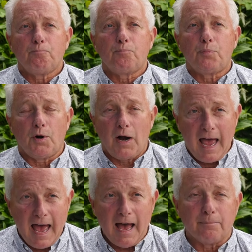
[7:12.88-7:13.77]

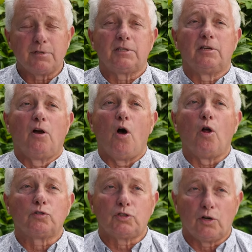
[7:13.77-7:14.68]
perhaps
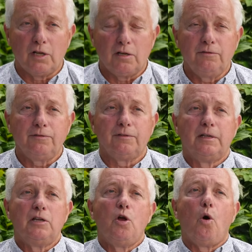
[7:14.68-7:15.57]
alternative
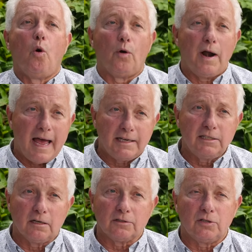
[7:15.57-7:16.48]
or
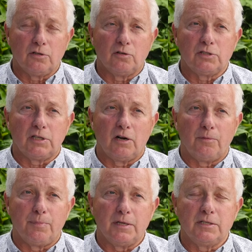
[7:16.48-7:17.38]
adjunct to those
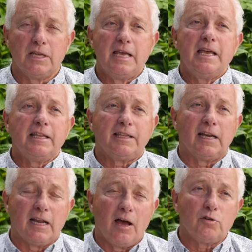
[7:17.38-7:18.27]
therapies that
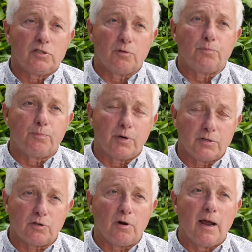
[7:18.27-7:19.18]
allow us to
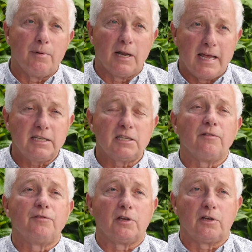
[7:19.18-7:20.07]
prescribe less
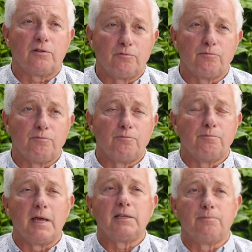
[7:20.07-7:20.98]
of the
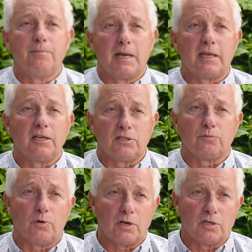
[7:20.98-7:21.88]
medications
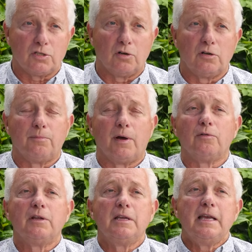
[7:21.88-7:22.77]
we're concerned
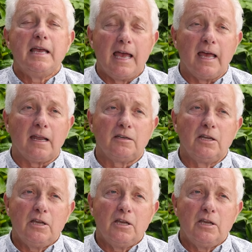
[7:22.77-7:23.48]
about, and